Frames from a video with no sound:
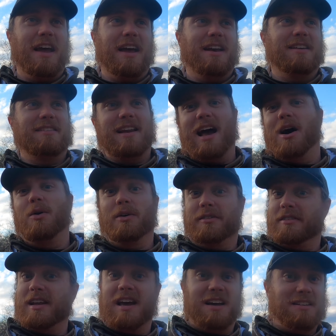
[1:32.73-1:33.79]
and is now
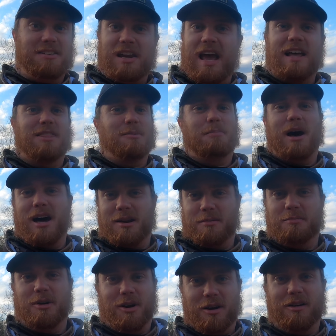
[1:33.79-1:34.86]
instead at the
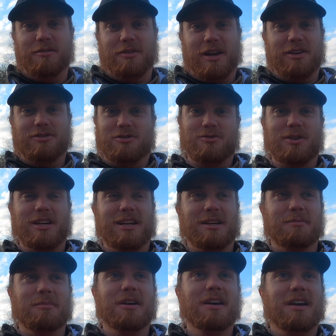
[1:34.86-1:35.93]
bottom of a
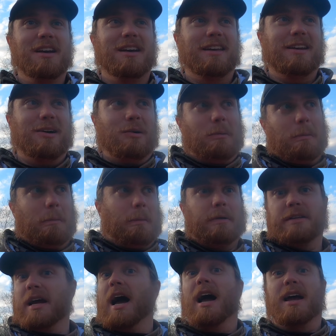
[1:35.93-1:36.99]
stream, you know,
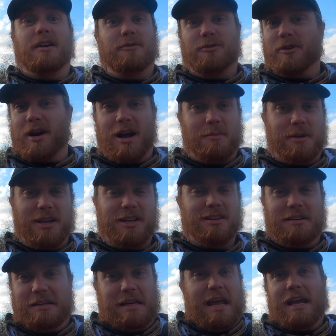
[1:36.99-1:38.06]
dying for how many
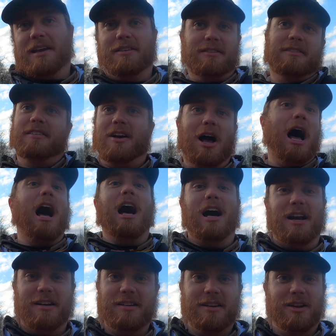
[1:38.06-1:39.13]
days
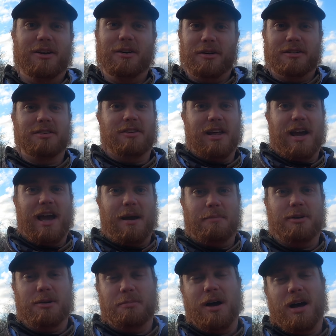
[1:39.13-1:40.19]
on, you know, until I
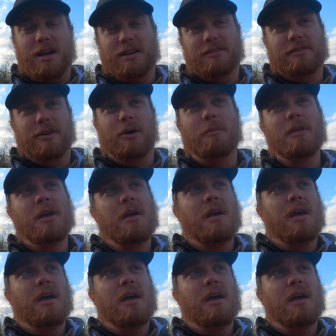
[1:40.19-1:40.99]
happened upon it. So